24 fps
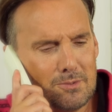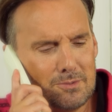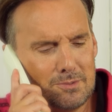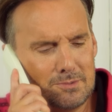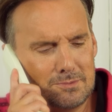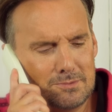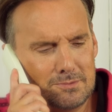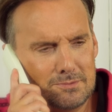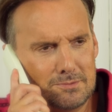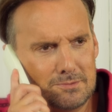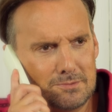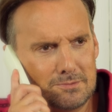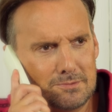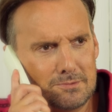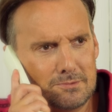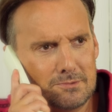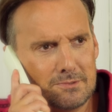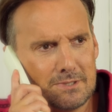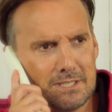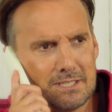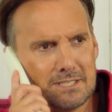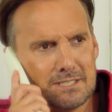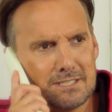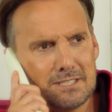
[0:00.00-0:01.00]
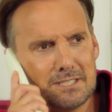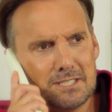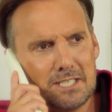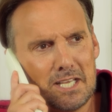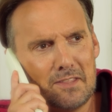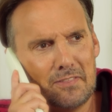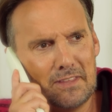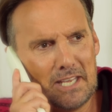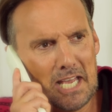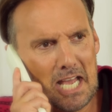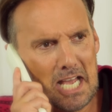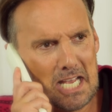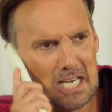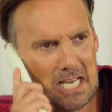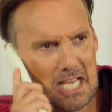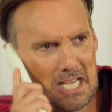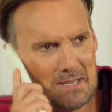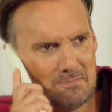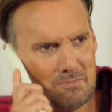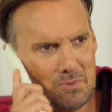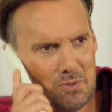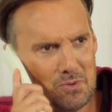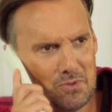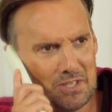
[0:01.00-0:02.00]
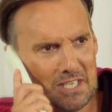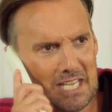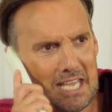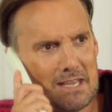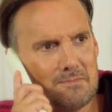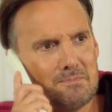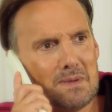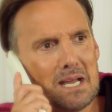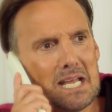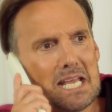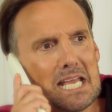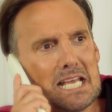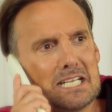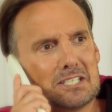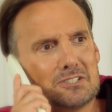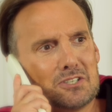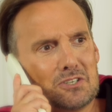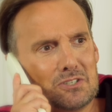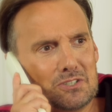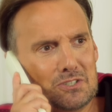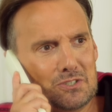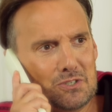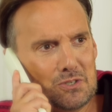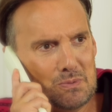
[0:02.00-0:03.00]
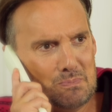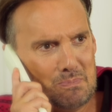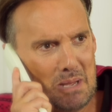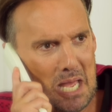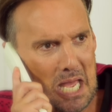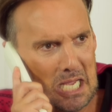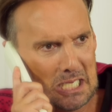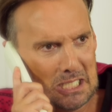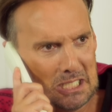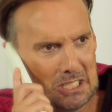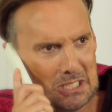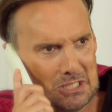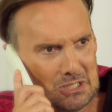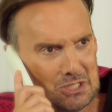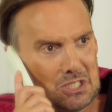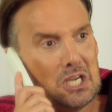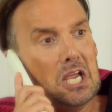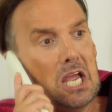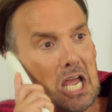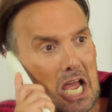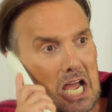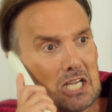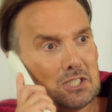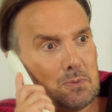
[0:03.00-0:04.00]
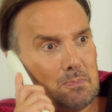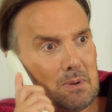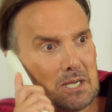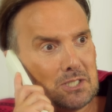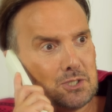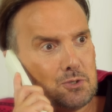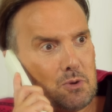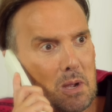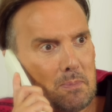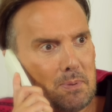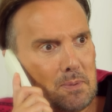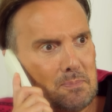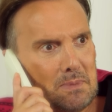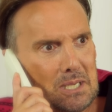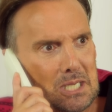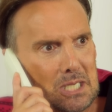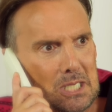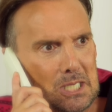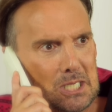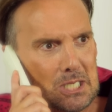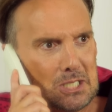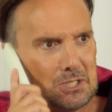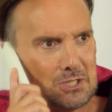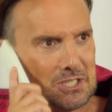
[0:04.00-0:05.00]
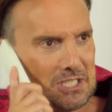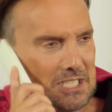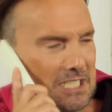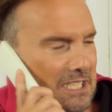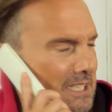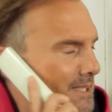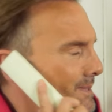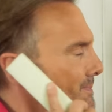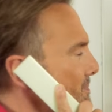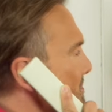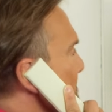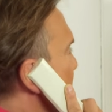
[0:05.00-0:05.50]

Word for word: Mmm, there's nothing I like more than getting my hands on a new package. I shall buzz you up immediately.